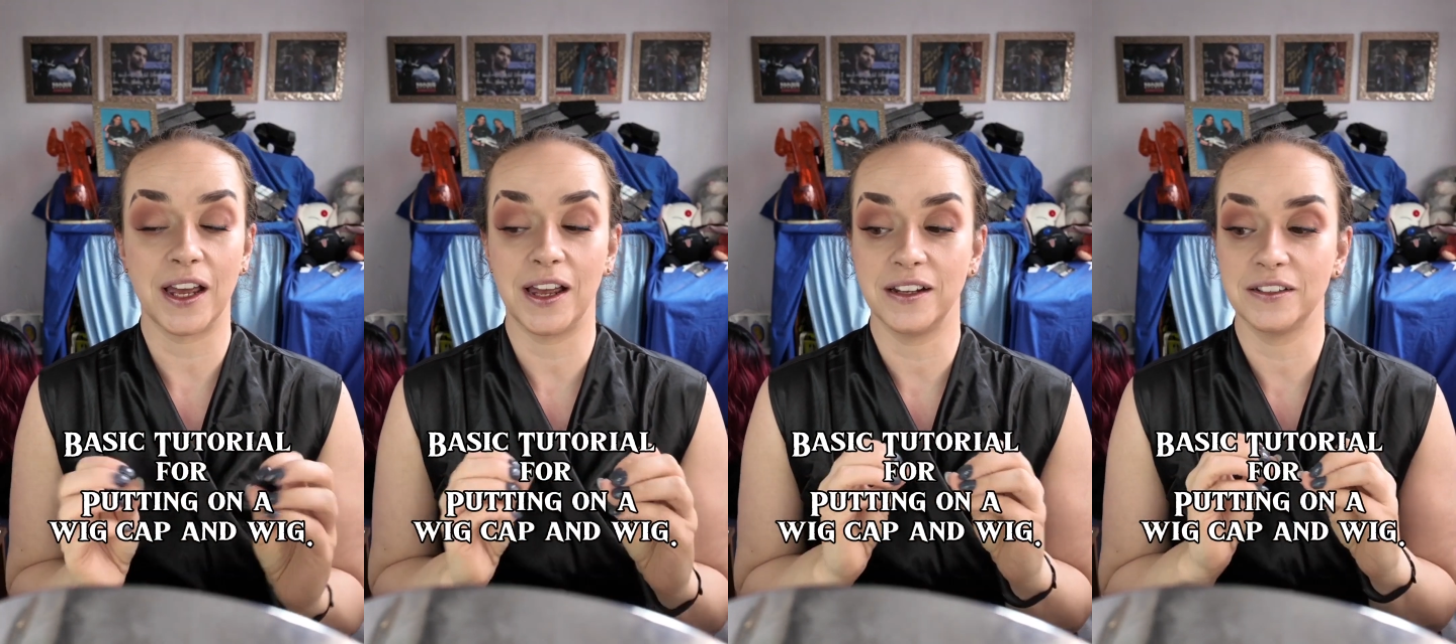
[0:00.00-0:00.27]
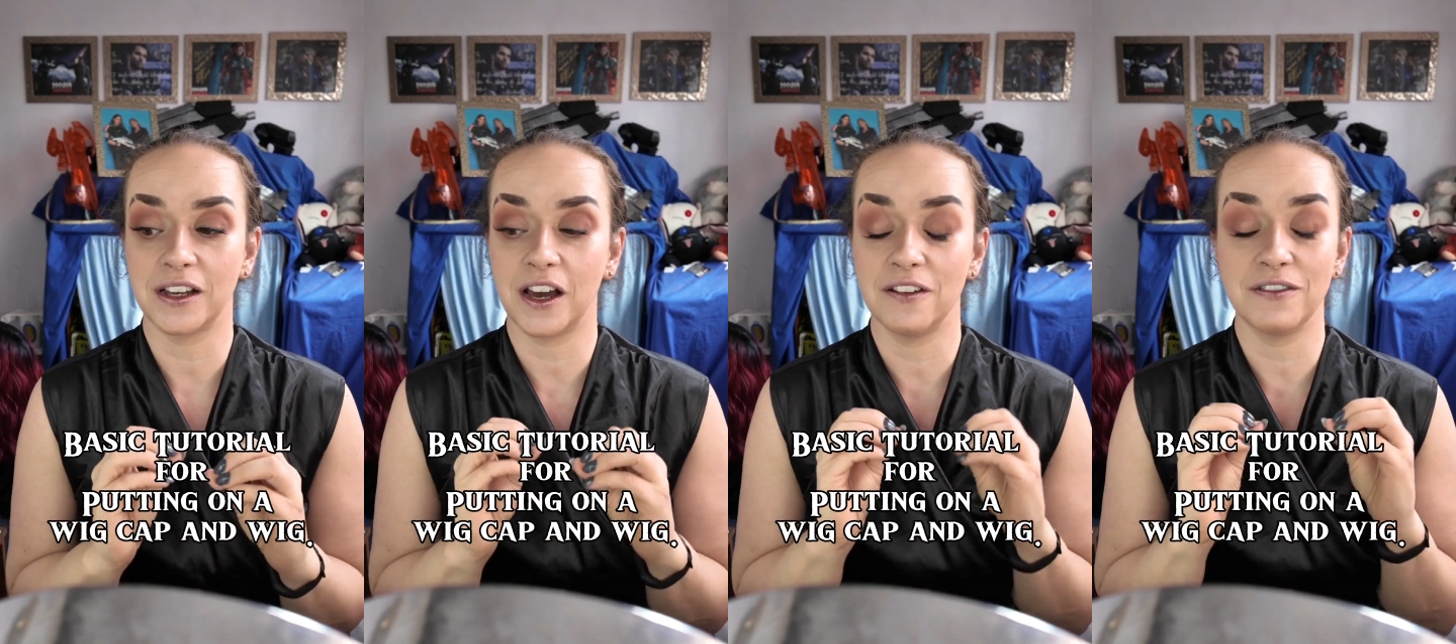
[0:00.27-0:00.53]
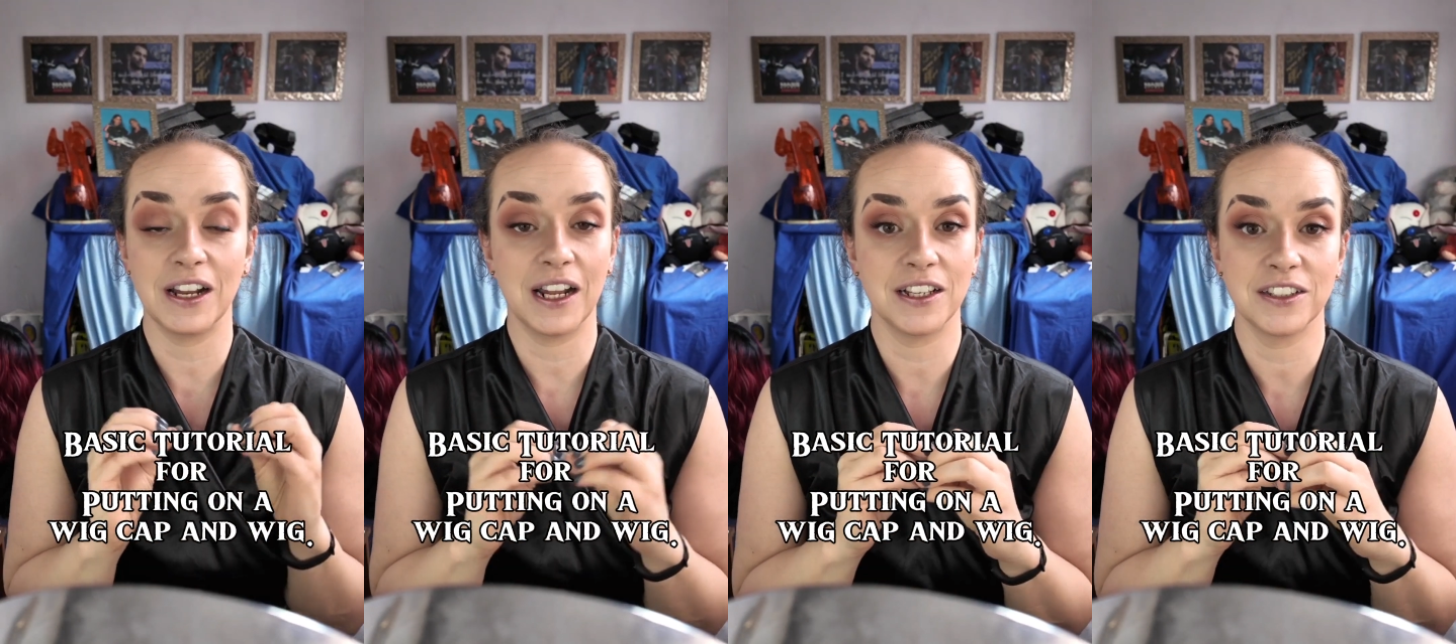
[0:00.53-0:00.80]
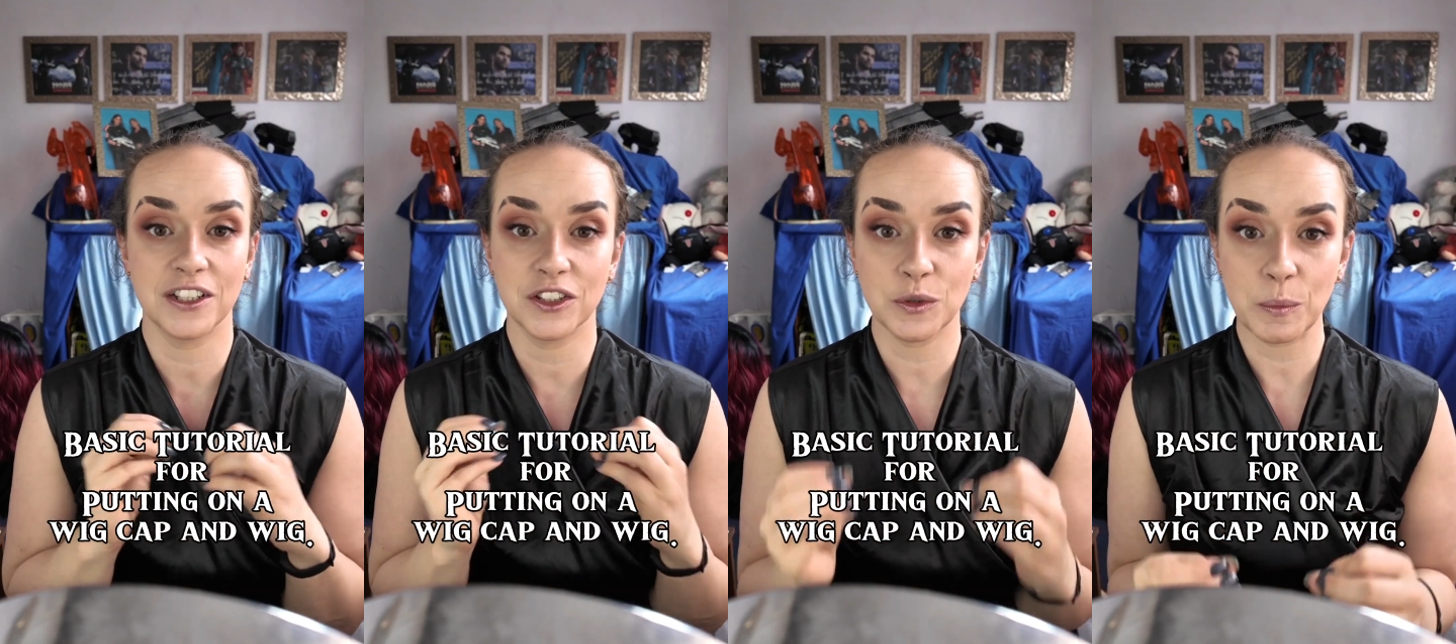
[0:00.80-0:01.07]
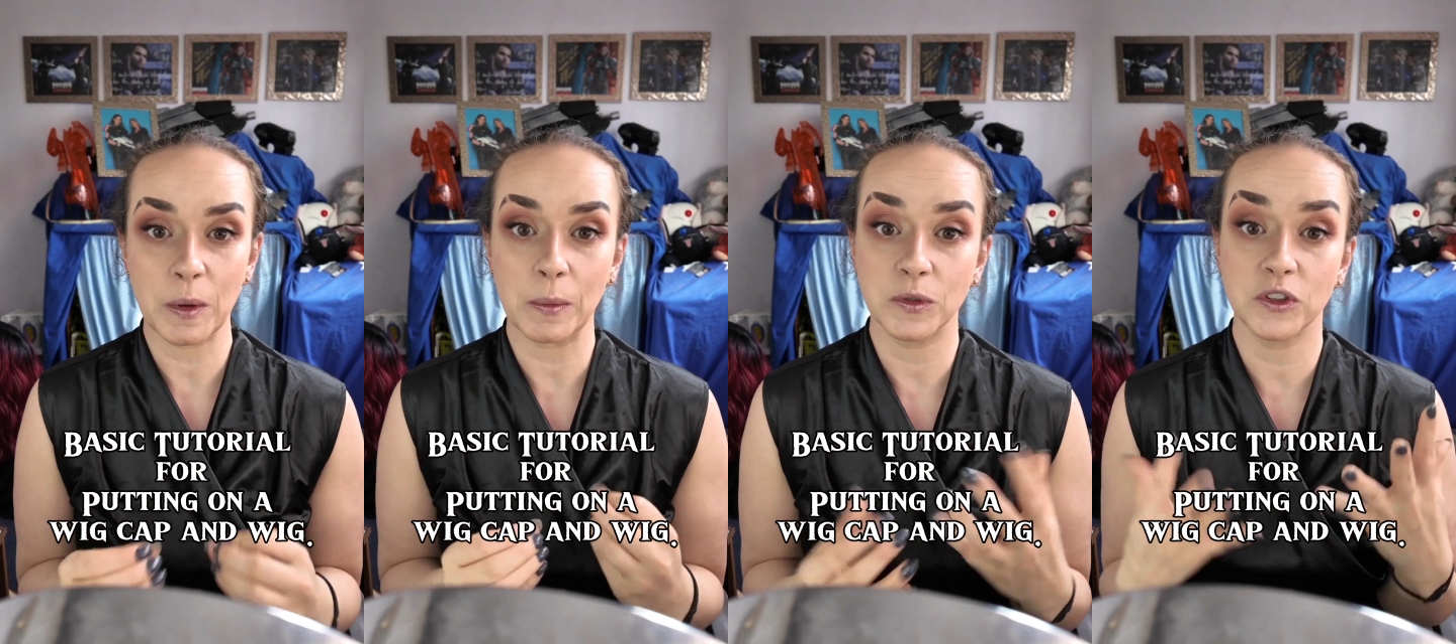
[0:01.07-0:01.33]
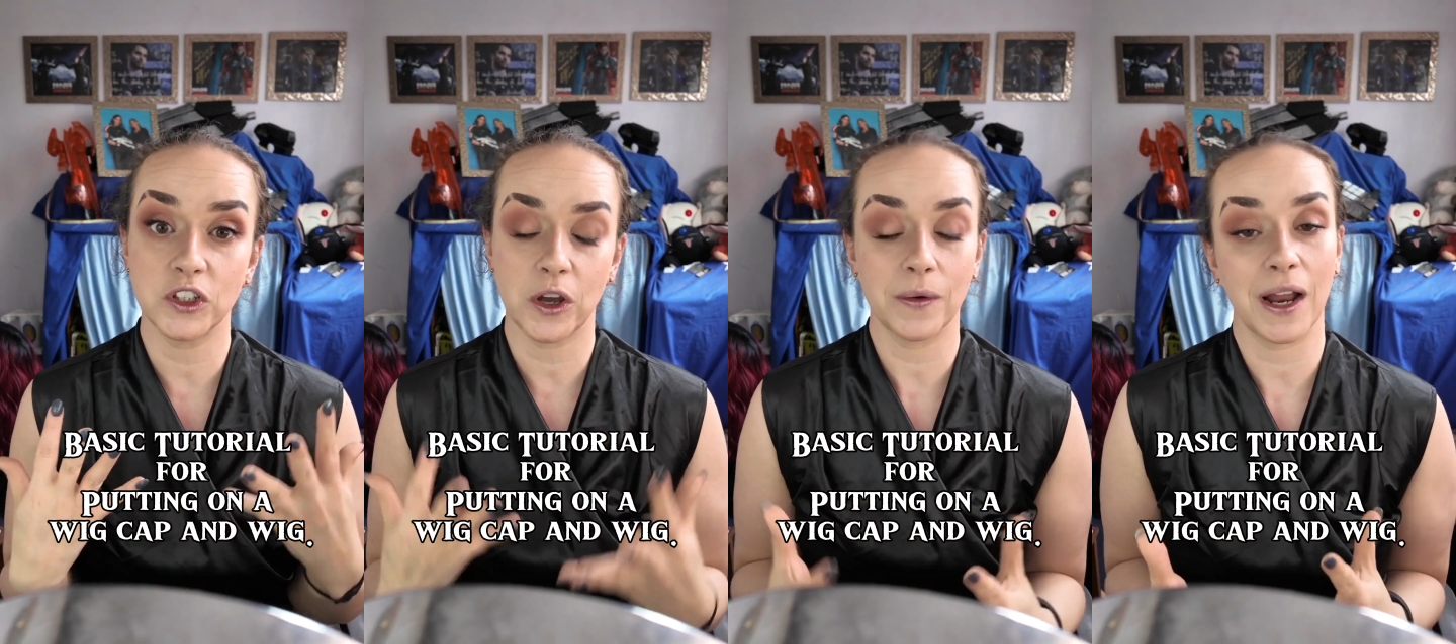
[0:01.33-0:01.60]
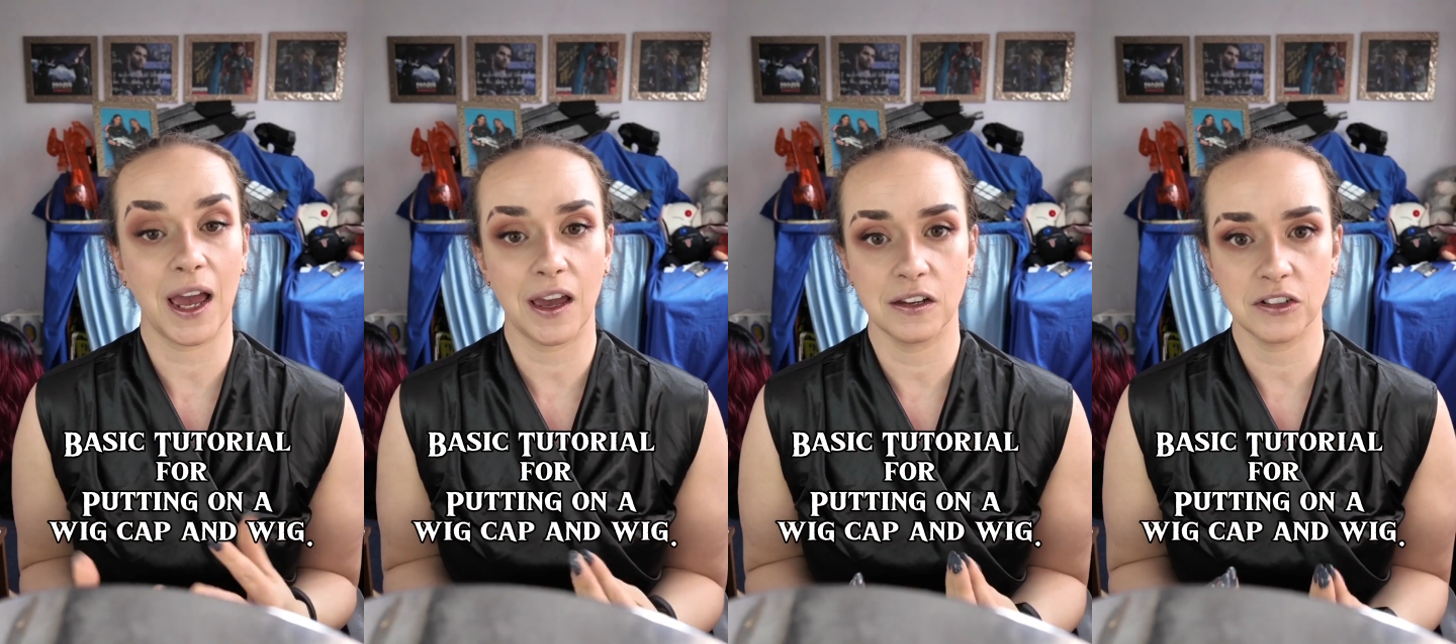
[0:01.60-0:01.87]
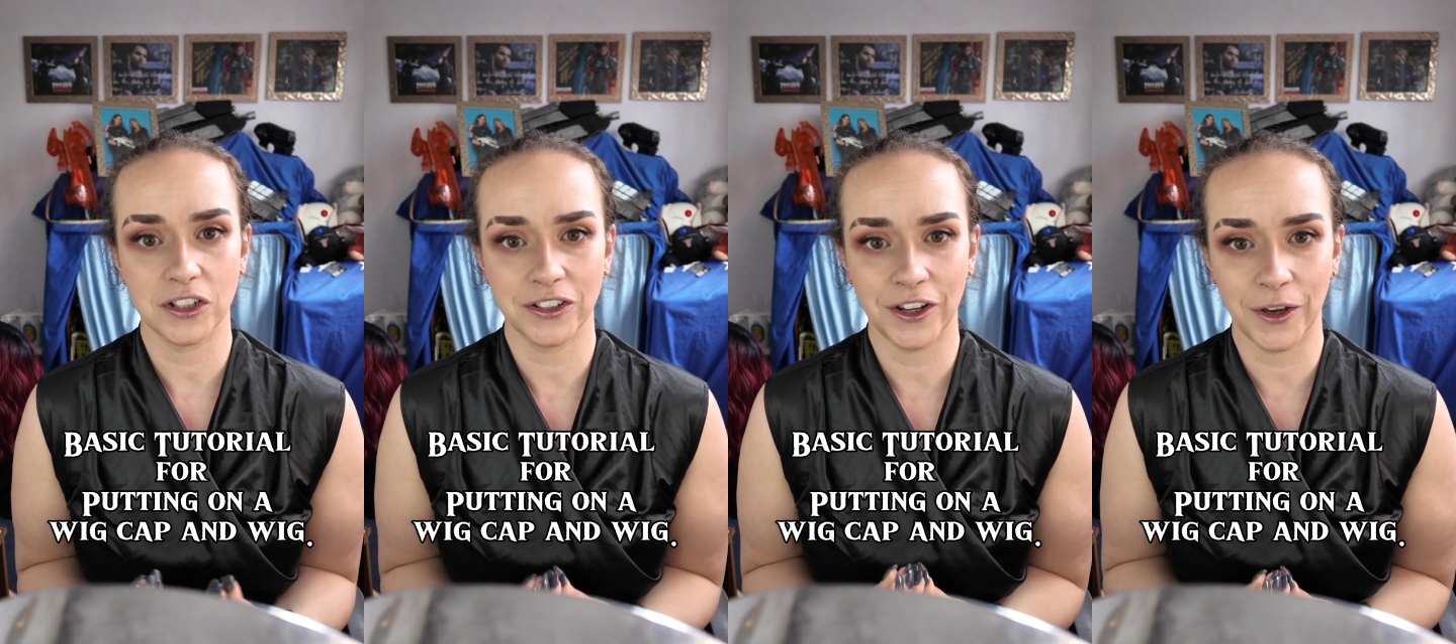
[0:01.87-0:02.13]
and I realised that some people don't
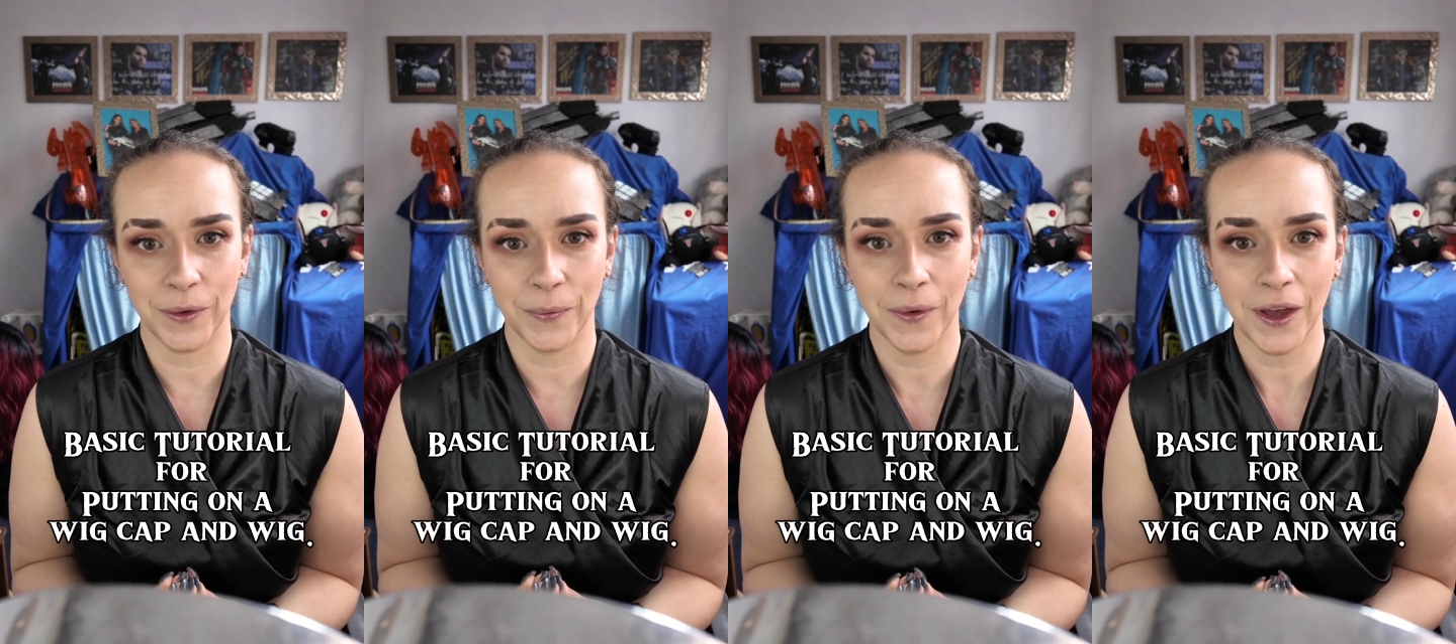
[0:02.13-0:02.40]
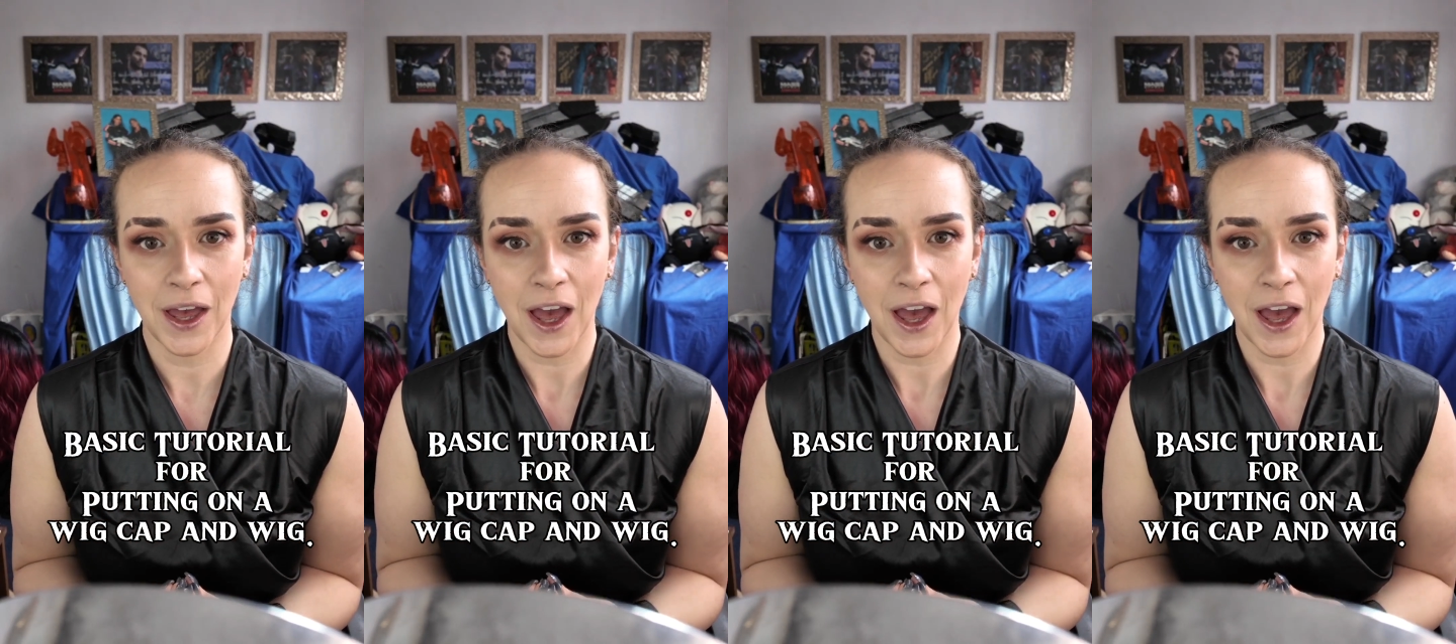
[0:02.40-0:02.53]
actually know